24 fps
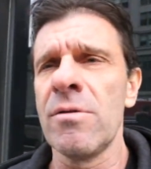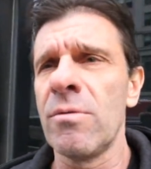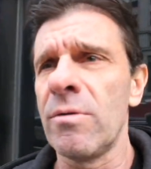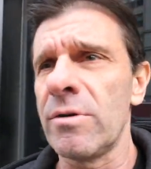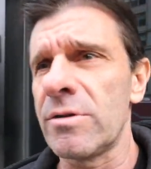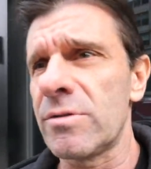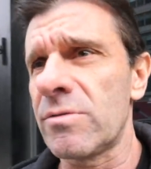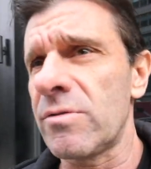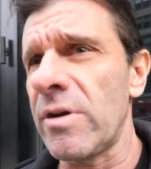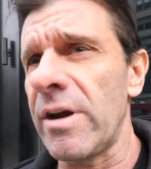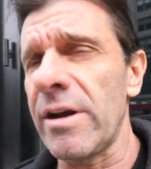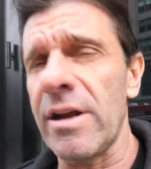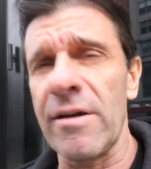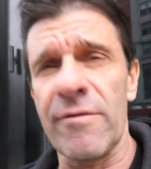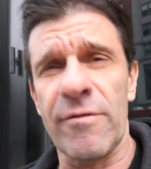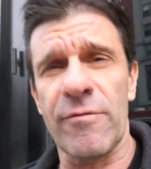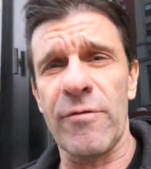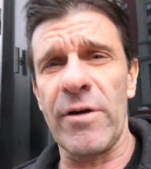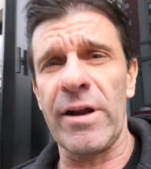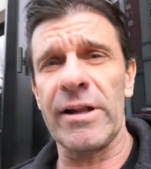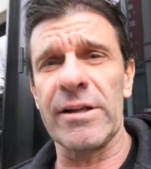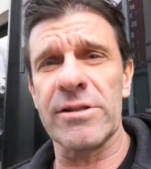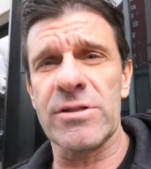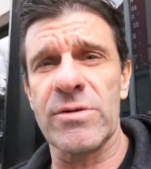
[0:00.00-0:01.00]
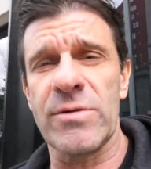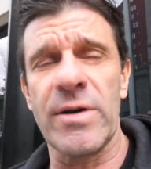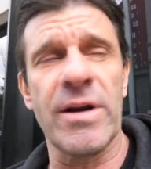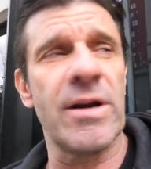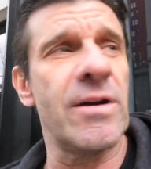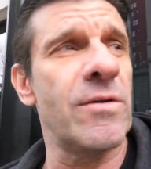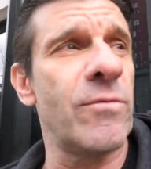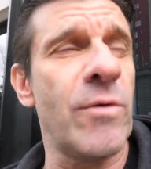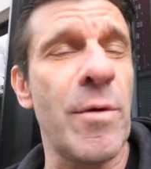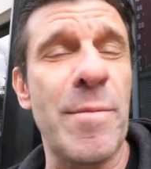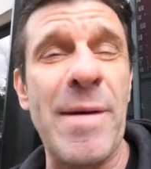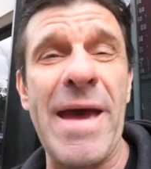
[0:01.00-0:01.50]
We're trying to give a Franklin
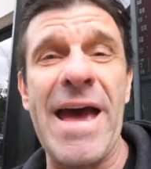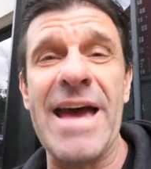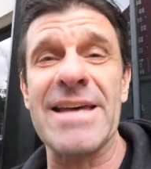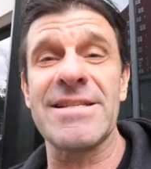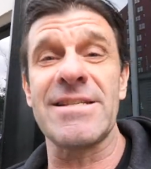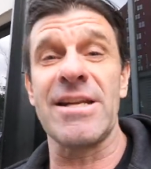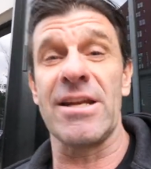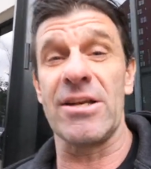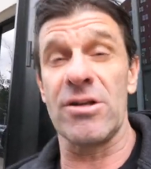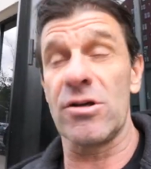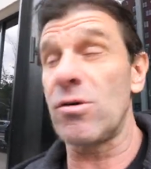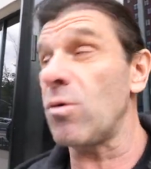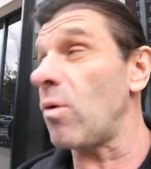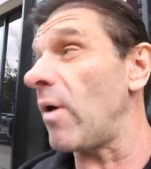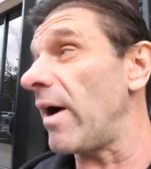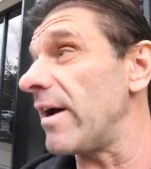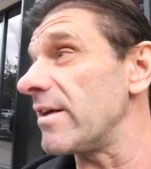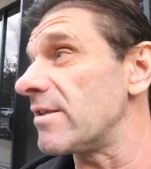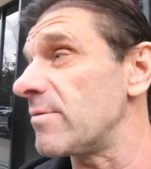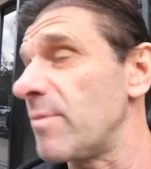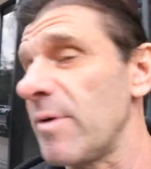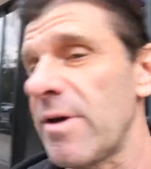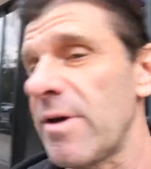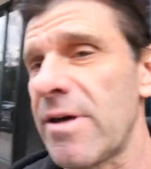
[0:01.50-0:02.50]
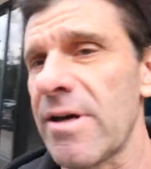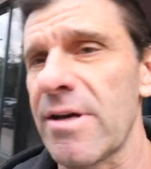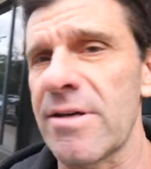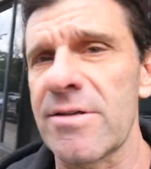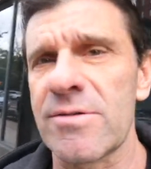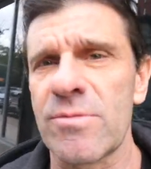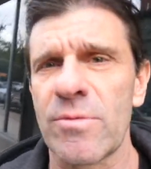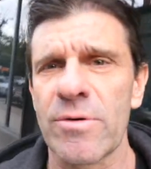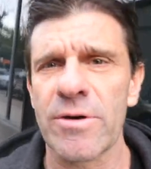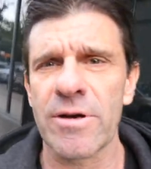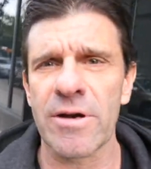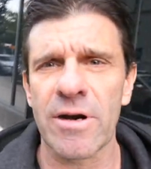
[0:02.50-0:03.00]
Street. We passed it twice
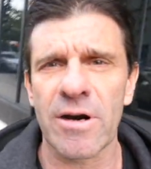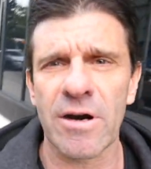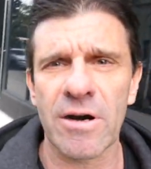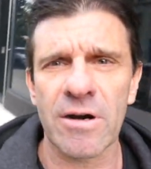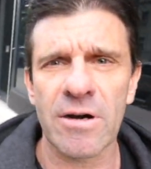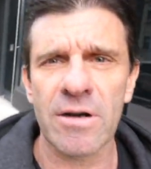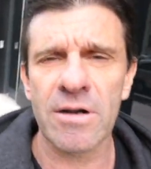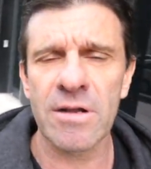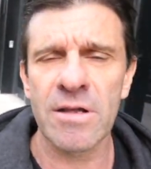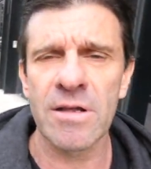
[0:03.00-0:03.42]
because we are